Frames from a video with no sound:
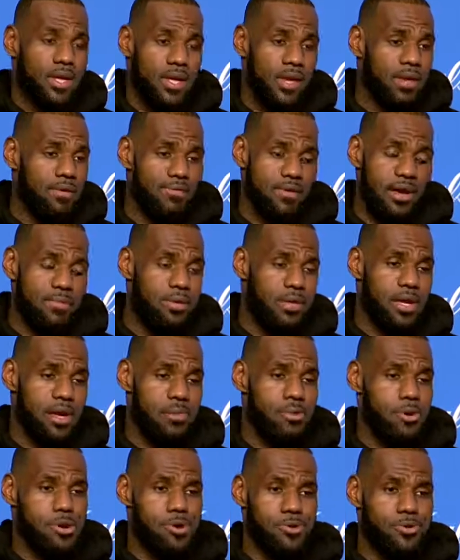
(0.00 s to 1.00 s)
If I
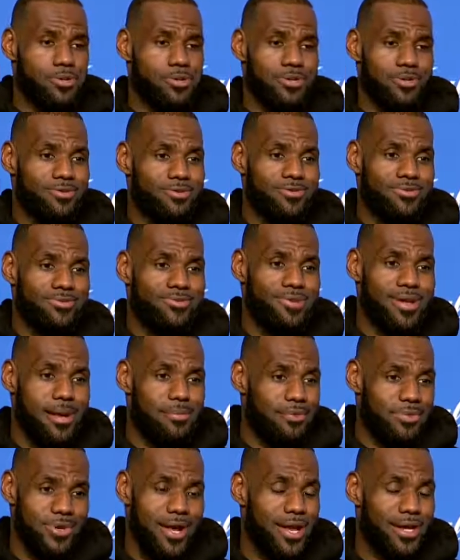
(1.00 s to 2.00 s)
become an owner, I'm
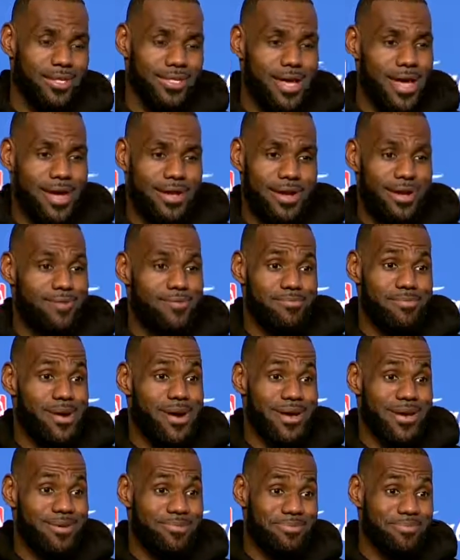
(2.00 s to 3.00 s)
going to try to sign
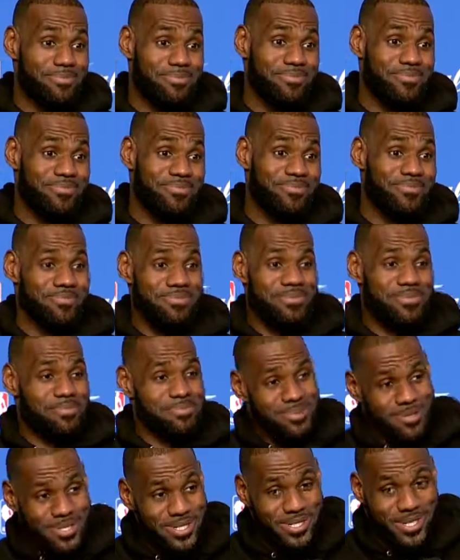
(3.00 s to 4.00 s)
everybody.
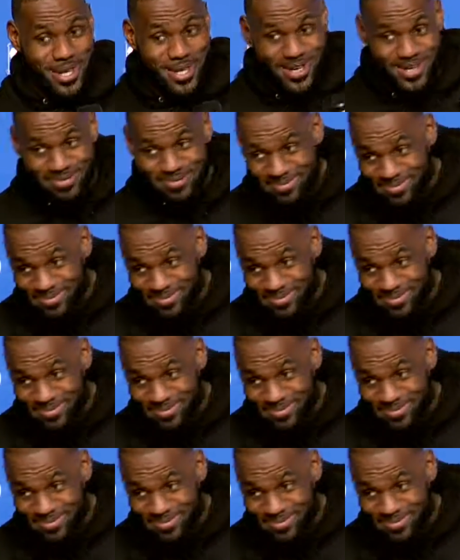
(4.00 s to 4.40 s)
Appreciate it.